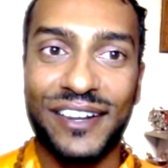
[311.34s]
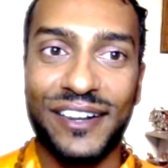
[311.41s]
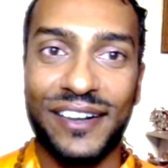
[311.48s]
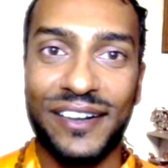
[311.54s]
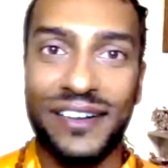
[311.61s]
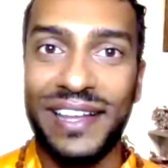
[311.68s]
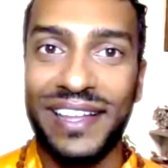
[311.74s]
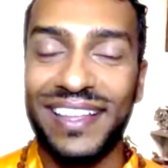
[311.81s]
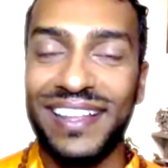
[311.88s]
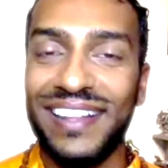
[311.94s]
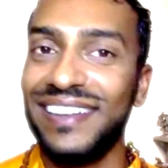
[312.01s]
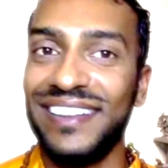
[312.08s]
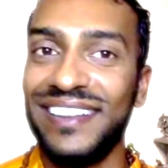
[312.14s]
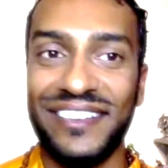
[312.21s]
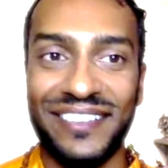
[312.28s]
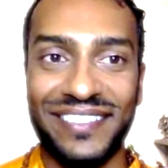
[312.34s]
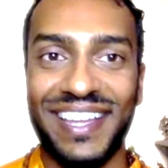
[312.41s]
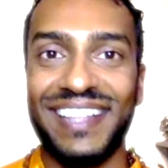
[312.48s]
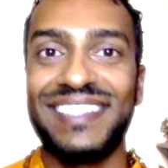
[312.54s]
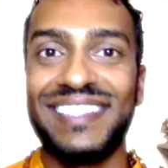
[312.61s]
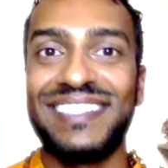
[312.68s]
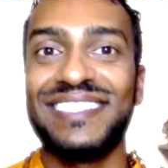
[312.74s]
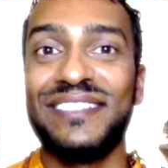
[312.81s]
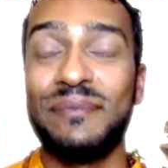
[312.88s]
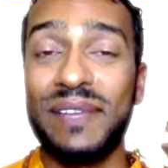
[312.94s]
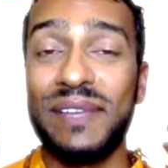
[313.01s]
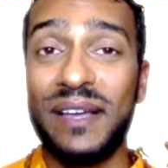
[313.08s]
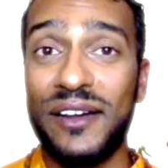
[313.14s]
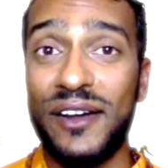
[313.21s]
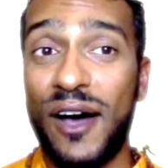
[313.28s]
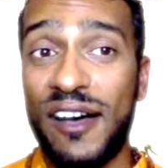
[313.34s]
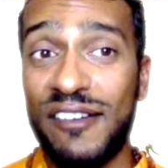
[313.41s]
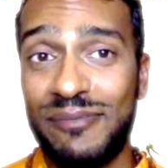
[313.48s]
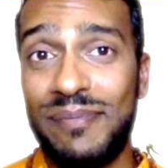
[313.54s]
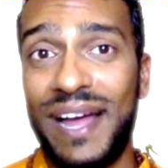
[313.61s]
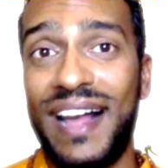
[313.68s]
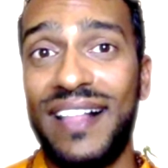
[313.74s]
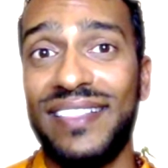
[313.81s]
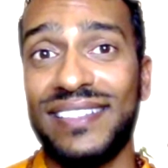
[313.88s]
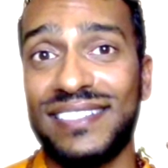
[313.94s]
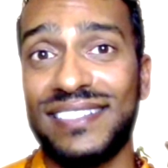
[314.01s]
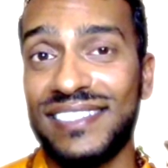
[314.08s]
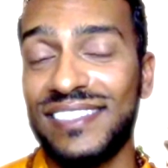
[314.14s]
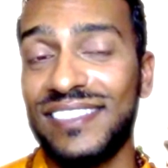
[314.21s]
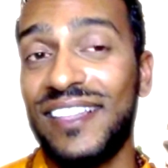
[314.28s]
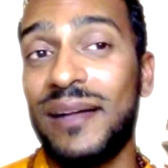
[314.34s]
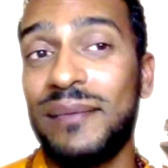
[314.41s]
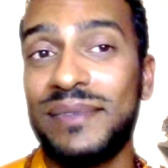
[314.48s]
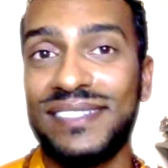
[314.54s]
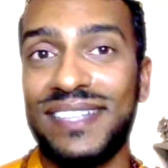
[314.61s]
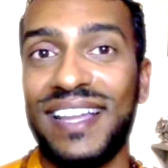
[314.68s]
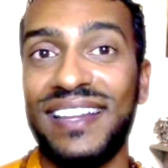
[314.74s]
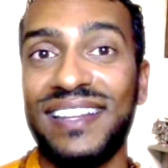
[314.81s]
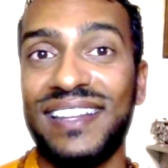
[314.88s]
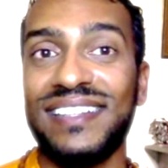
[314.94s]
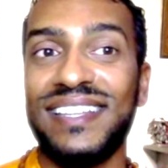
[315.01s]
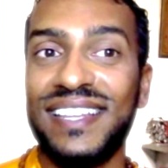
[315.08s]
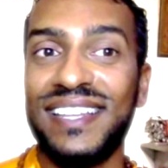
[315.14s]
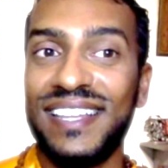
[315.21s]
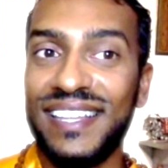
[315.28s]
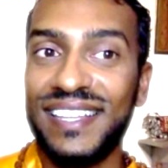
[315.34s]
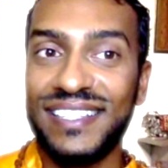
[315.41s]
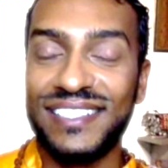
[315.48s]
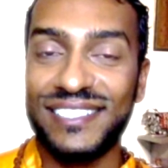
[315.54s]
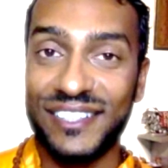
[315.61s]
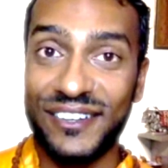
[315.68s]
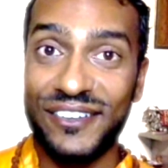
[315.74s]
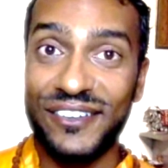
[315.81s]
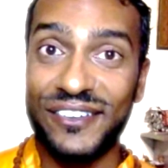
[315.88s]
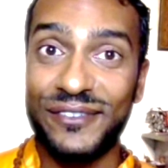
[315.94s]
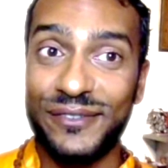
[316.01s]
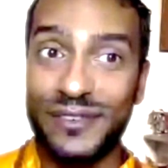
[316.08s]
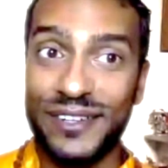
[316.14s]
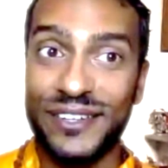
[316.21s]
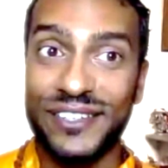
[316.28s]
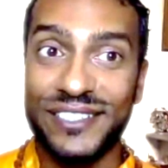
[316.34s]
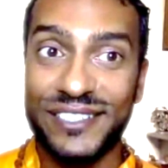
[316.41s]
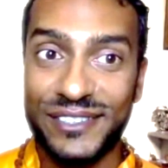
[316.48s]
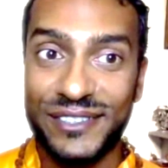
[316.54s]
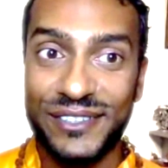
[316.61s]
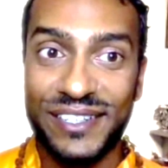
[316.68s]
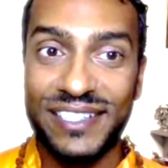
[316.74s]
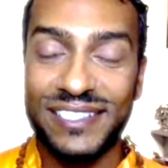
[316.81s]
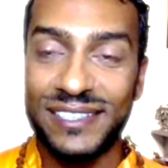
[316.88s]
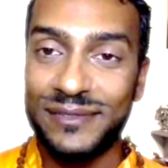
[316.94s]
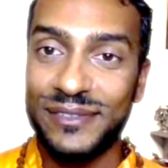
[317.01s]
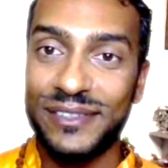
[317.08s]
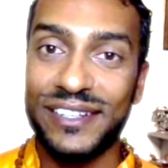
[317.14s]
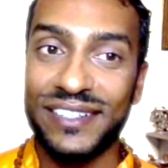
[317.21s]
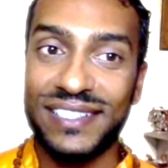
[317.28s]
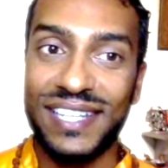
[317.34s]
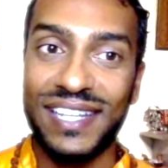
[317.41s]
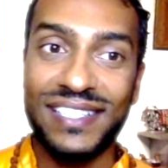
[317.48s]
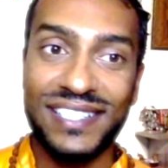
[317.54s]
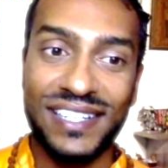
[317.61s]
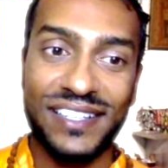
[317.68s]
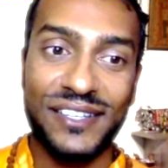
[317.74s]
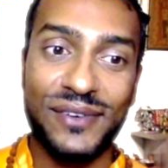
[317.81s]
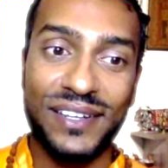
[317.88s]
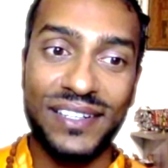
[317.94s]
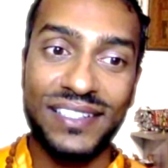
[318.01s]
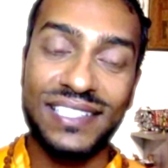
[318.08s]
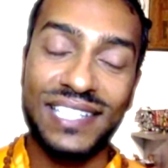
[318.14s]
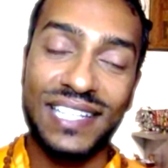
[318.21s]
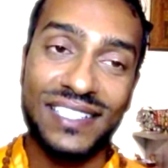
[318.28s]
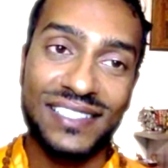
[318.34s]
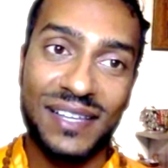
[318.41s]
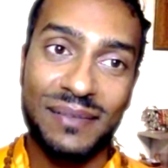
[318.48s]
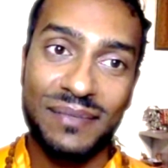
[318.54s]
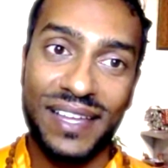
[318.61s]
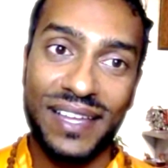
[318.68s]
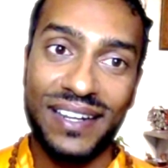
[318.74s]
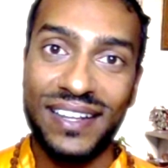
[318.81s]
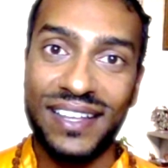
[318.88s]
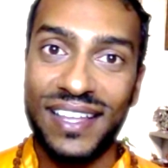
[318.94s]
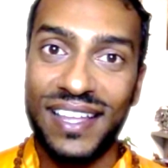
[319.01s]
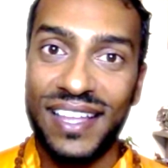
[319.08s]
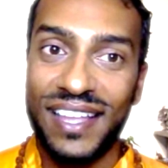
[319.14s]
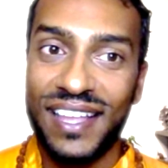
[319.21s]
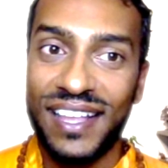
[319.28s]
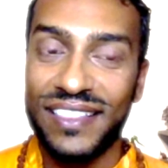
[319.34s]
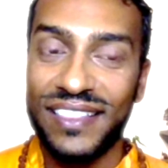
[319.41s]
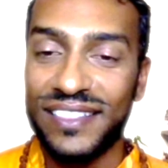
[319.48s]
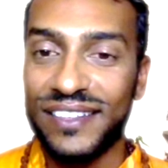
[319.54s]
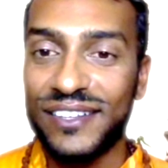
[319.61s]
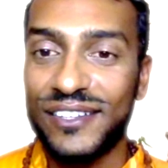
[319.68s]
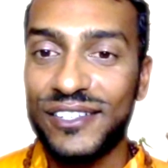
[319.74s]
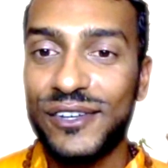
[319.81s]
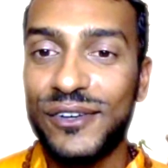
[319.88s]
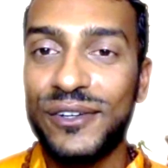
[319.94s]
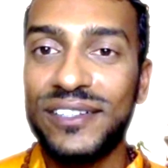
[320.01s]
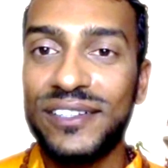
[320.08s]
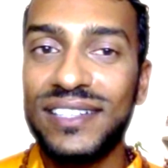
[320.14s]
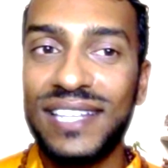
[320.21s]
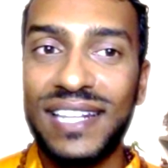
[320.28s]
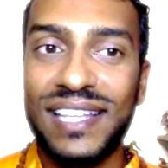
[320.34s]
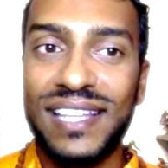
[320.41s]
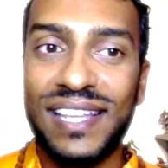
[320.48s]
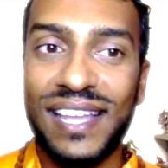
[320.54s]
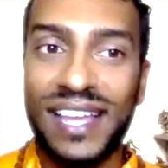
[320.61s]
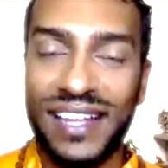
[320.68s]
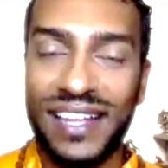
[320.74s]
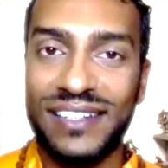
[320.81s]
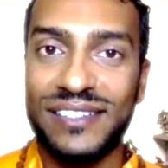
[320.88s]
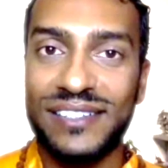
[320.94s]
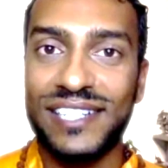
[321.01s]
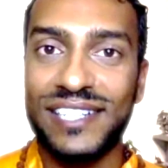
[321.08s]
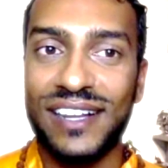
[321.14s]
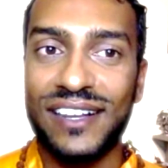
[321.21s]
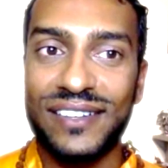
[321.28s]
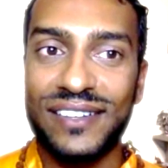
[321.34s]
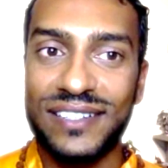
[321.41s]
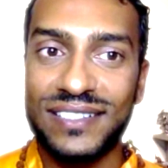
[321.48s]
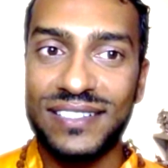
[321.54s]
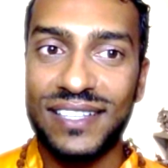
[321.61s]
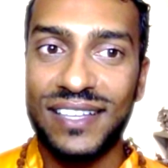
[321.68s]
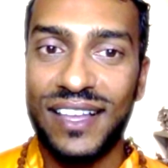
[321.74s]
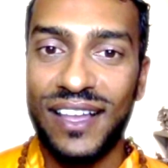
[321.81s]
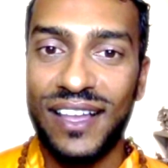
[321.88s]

her away. No, that's off balance. It's lopsided. So for your students and for your teaching, you want to teach them that Kundalini and chakras